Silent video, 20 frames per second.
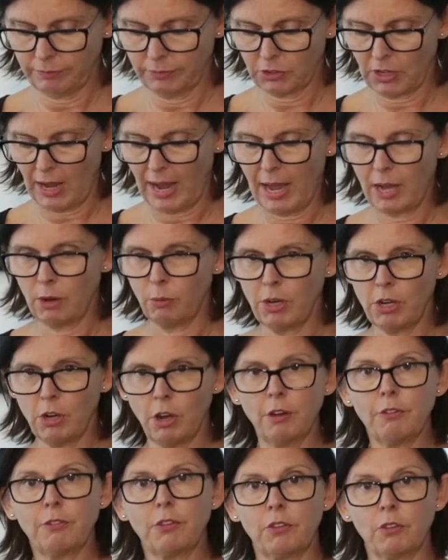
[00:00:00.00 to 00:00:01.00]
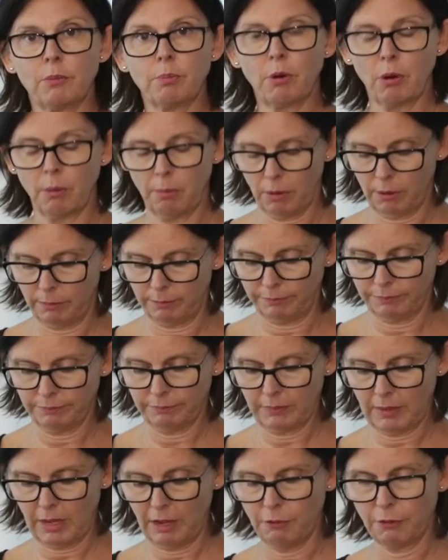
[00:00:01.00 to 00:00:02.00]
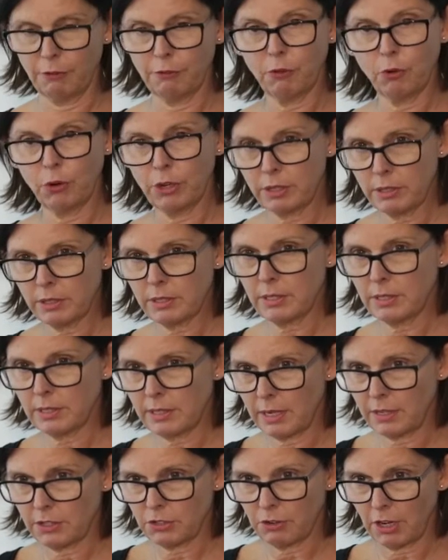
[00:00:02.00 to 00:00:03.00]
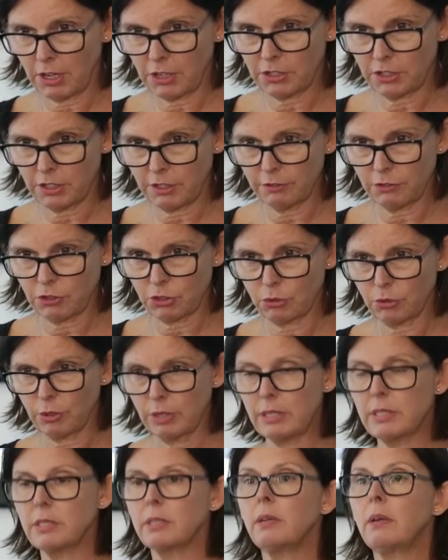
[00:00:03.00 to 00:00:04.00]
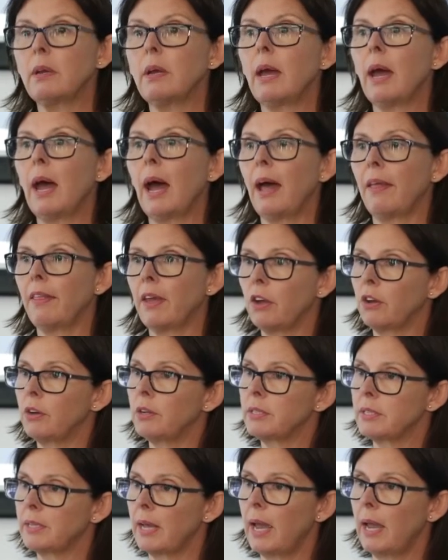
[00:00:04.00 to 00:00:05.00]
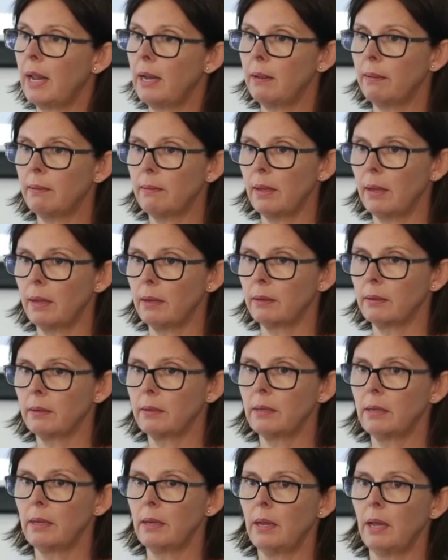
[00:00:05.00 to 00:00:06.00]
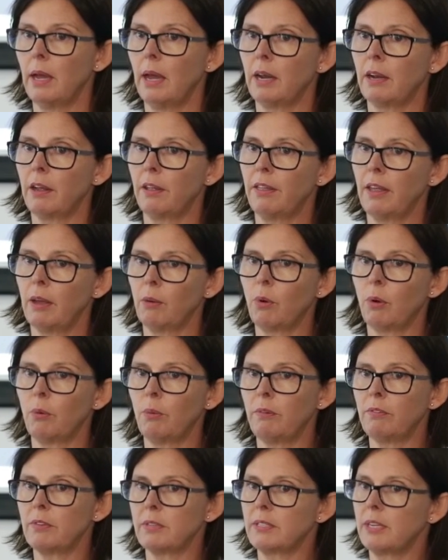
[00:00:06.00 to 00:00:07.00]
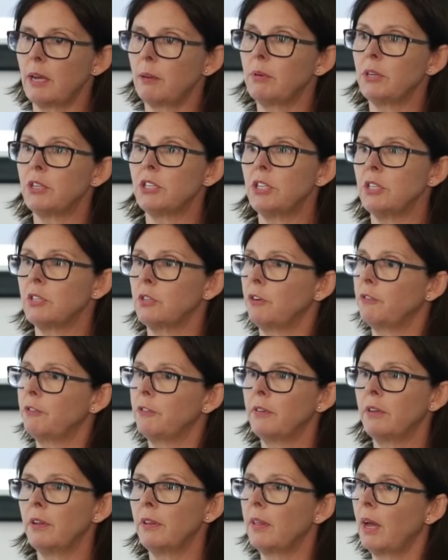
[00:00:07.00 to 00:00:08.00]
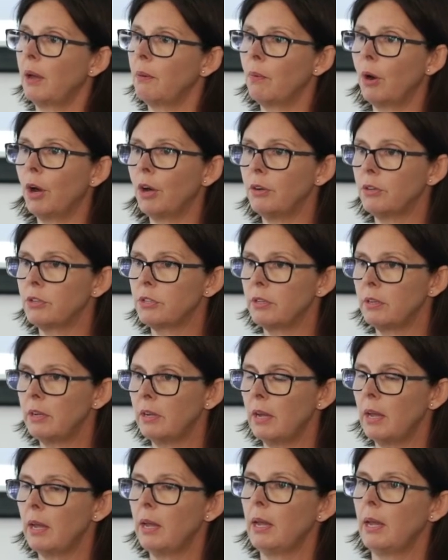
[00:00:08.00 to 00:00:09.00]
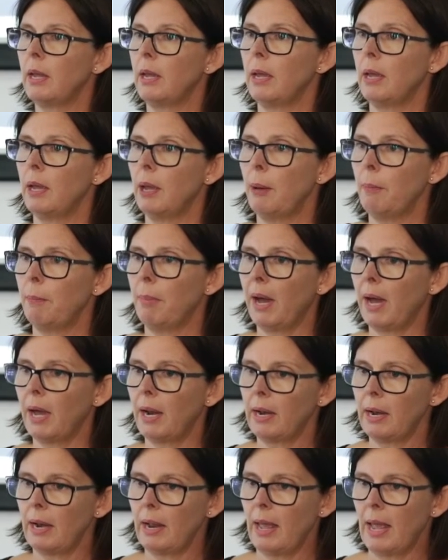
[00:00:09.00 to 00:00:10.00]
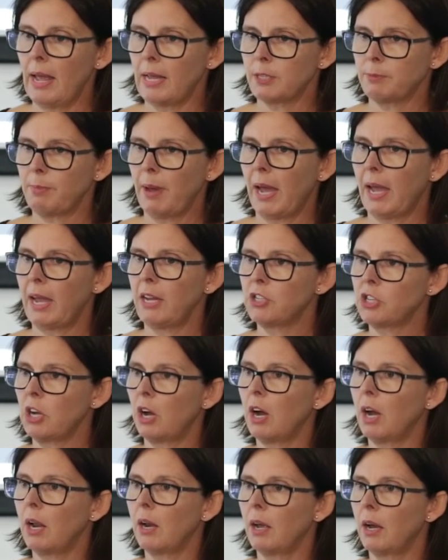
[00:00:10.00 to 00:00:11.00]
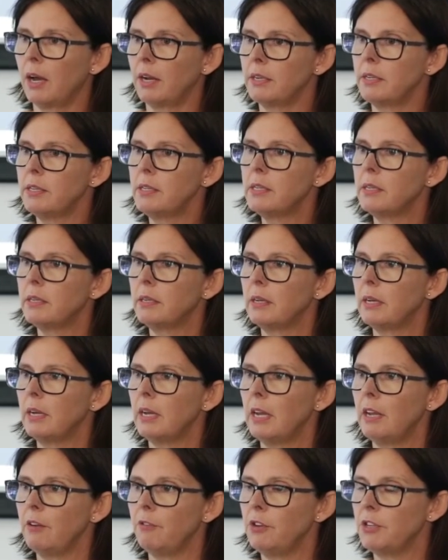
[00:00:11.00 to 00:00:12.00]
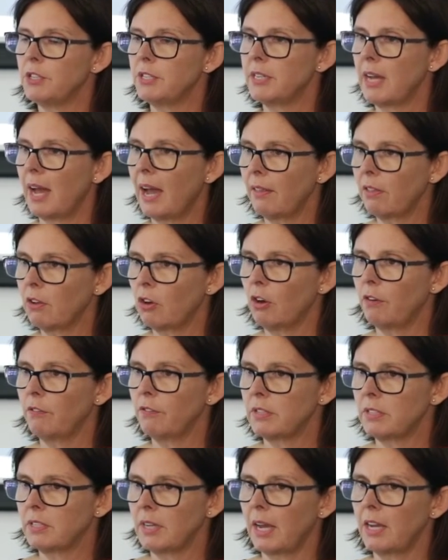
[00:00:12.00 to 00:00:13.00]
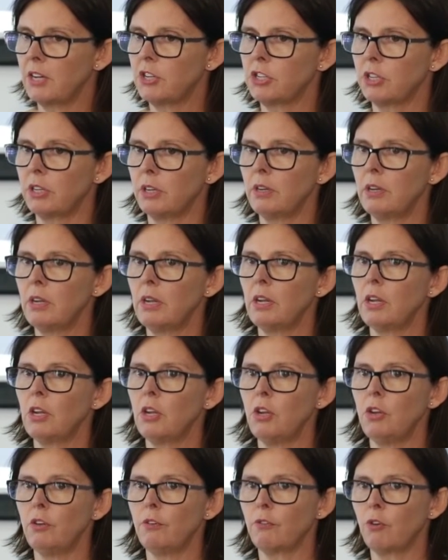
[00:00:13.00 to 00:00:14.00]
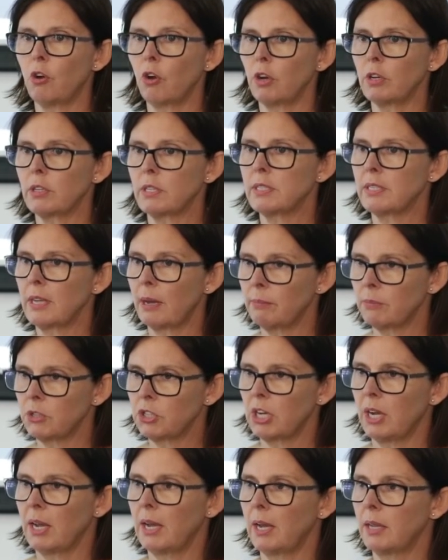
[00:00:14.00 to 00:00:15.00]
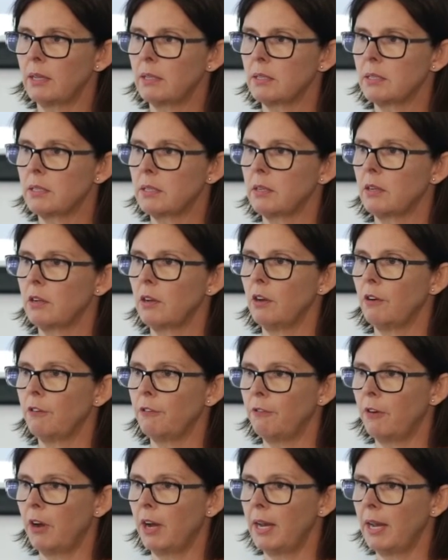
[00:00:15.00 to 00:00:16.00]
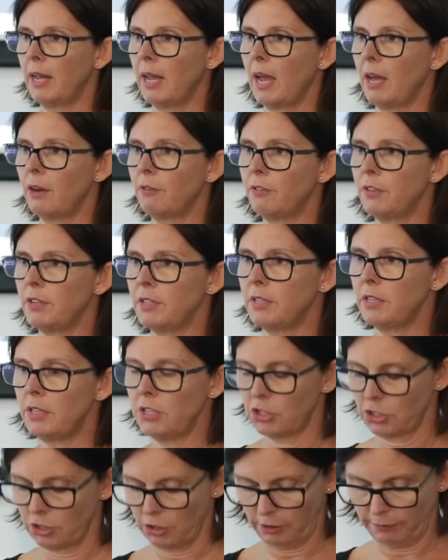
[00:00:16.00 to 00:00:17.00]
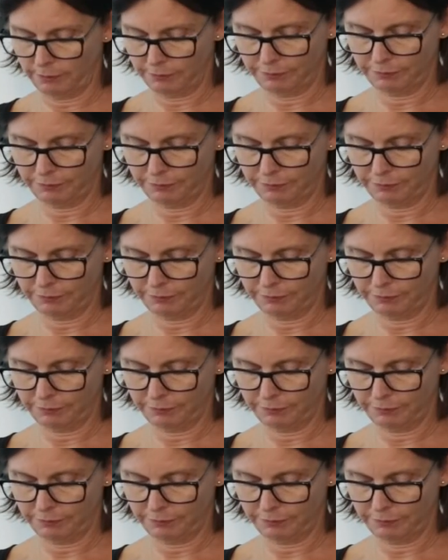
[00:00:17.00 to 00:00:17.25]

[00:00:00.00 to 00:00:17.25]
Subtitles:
So how do we know if there's a problem? If avoidance is their strategy of choice, are they going to say anything? And I think what we've established is often that they won't. But as Paige highlighted, if you start the conversation, you've got some chance of finding out if there's an issue.